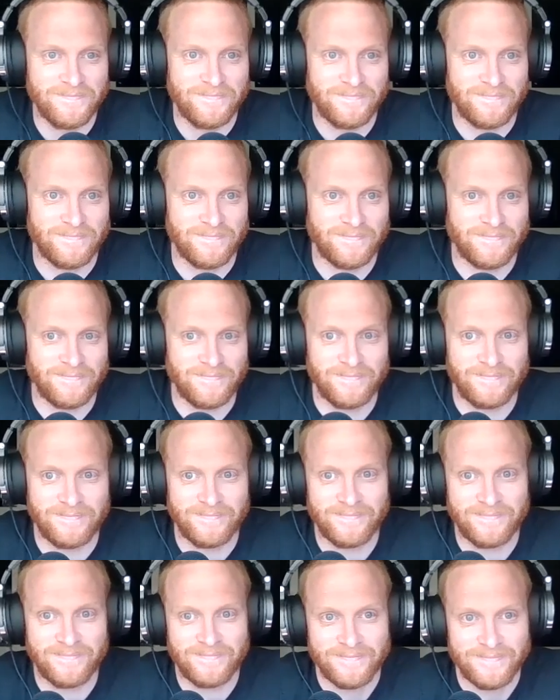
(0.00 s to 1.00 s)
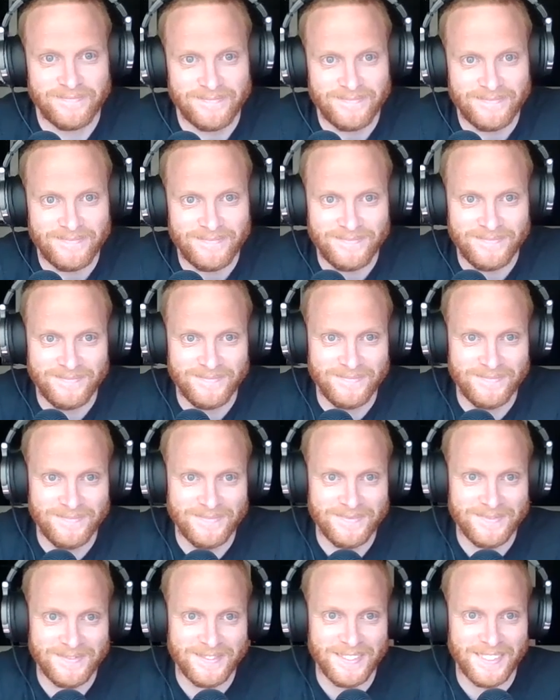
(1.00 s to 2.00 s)

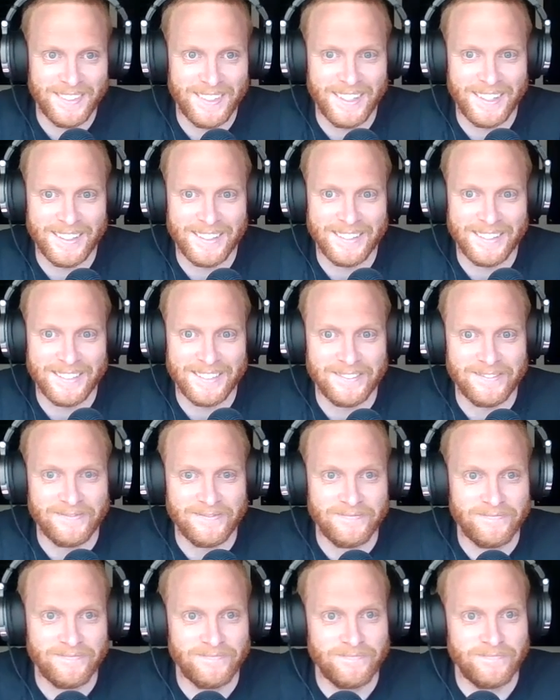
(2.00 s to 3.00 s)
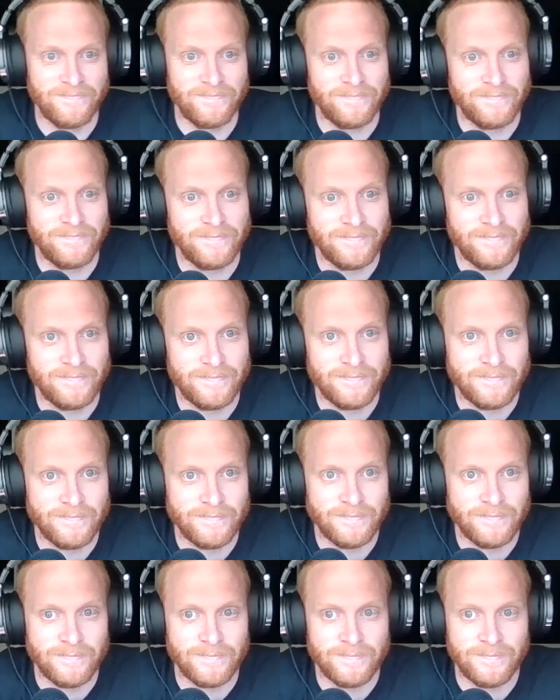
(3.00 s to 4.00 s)

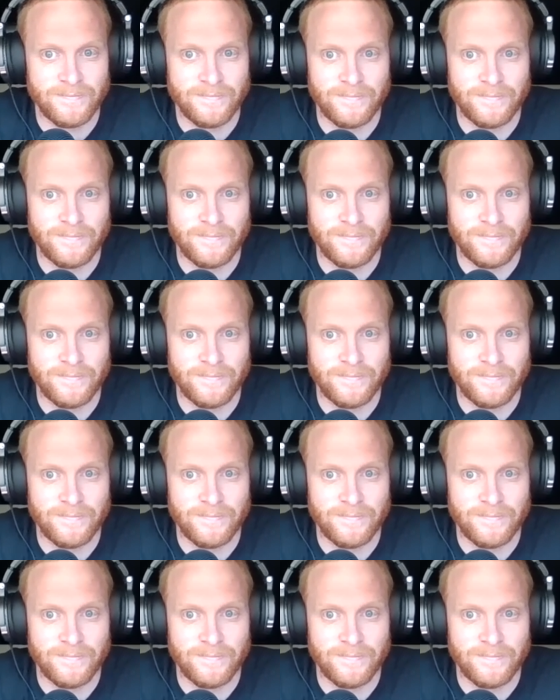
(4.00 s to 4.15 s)
This person isn't speaking.